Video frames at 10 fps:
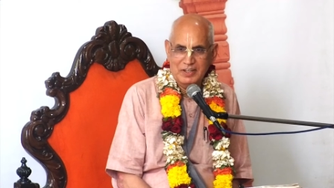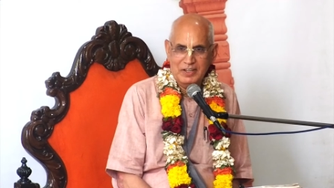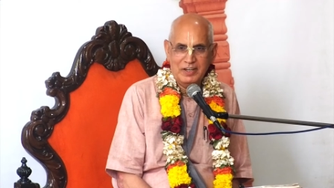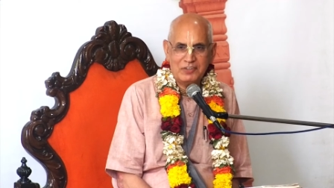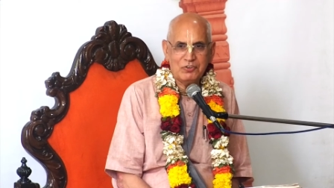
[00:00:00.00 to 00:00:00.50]

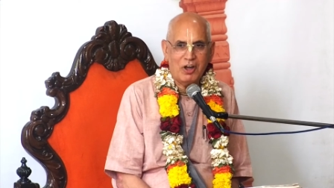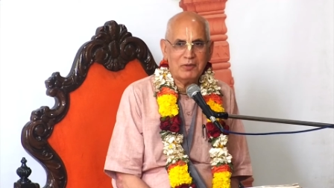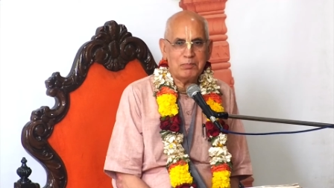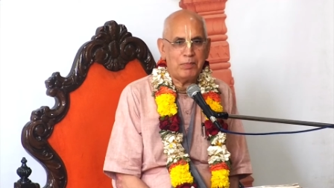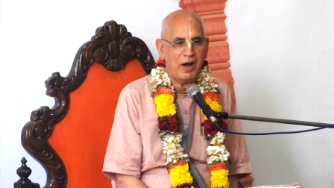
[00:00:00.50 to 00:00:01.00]
It is not
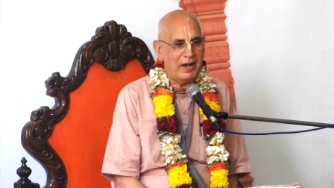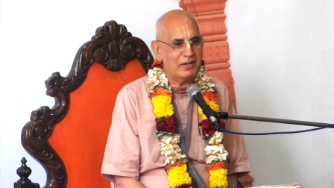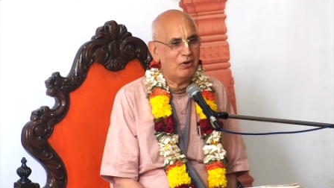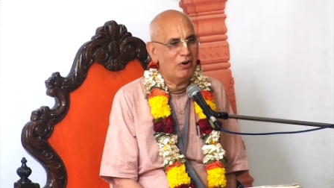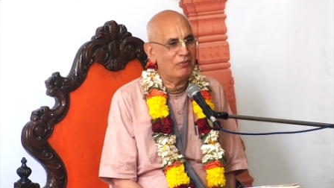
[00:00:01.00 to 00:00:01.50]
part
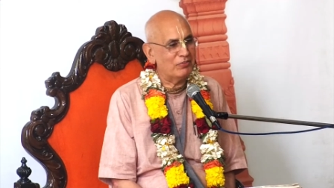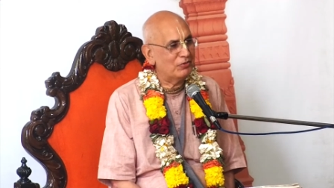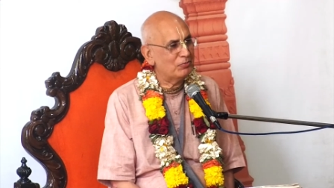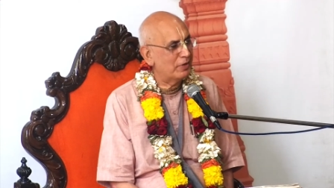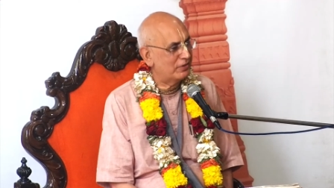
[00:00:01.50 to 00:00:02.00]
of
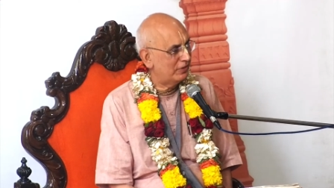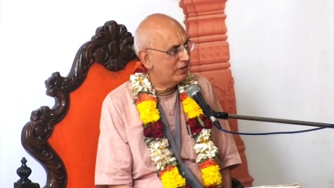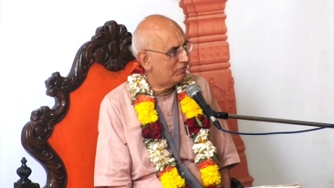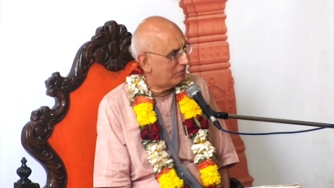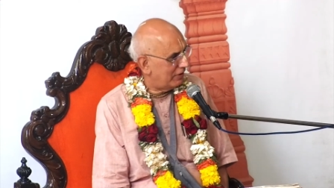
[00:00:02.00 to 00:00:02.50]
this
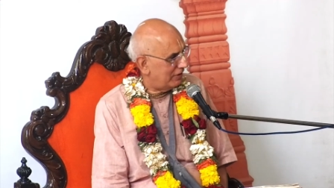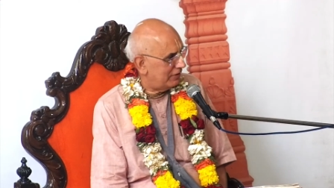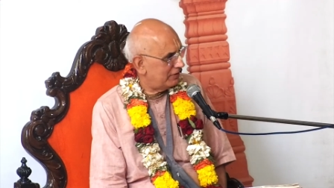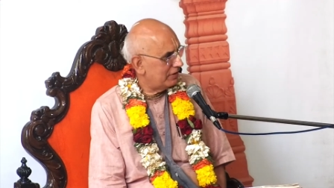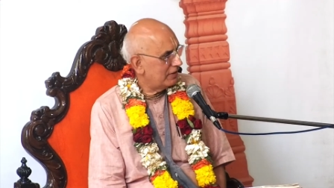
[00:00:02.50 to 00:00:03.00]
material world.
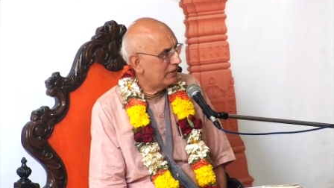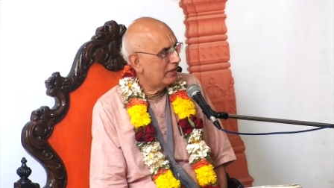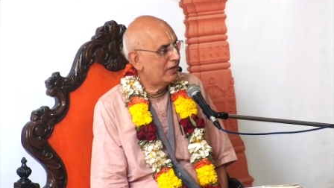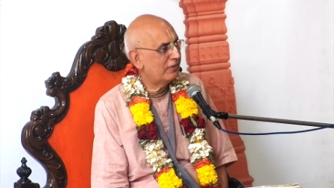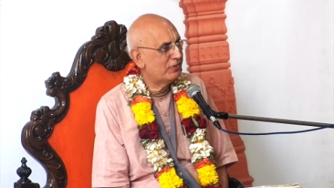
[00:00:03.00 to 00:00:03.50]

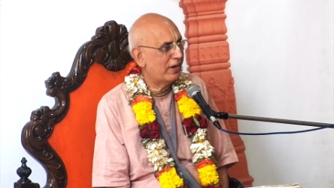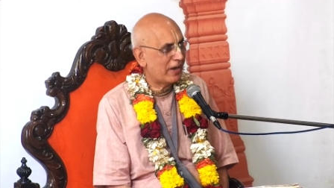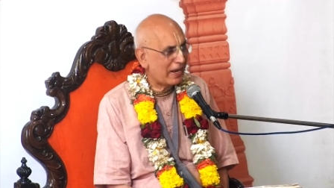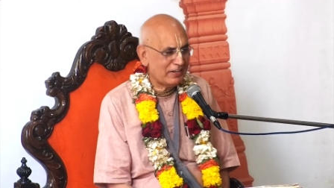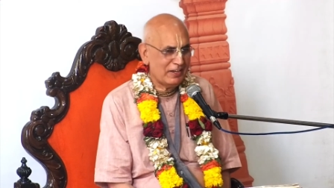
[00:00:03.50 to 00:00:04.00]
It is
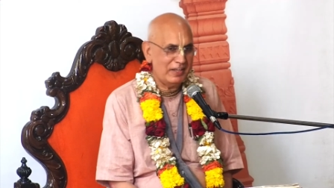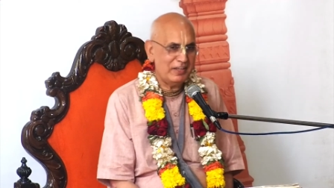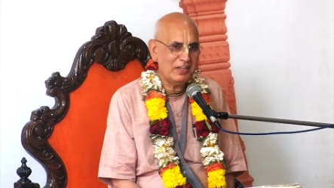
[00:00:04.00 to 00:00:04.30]
directly